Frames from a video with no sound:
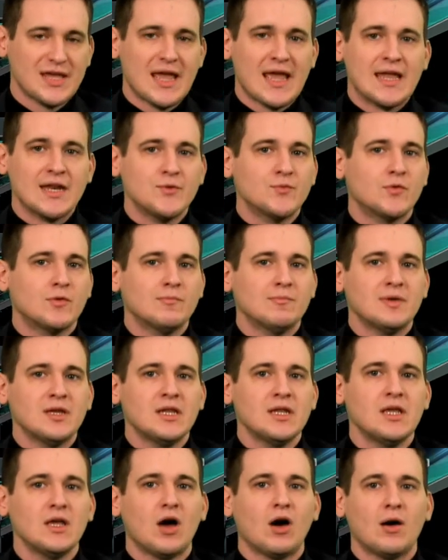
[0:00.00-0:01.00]
annual
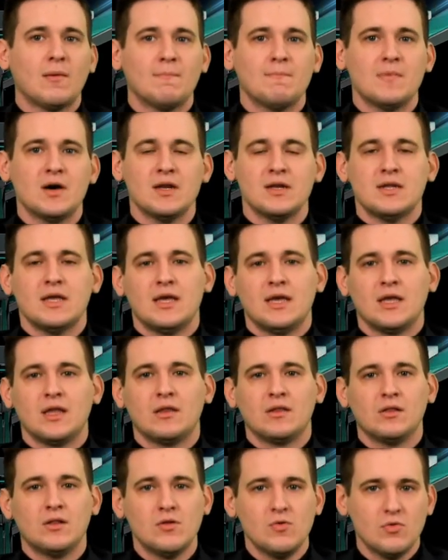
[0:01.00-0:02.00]
meeting on Monday
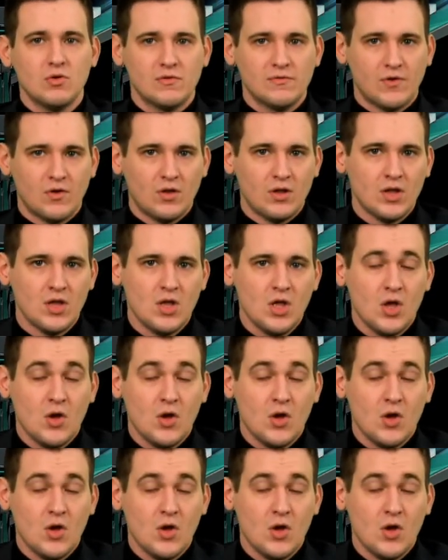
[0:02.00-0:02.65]
in Louisville,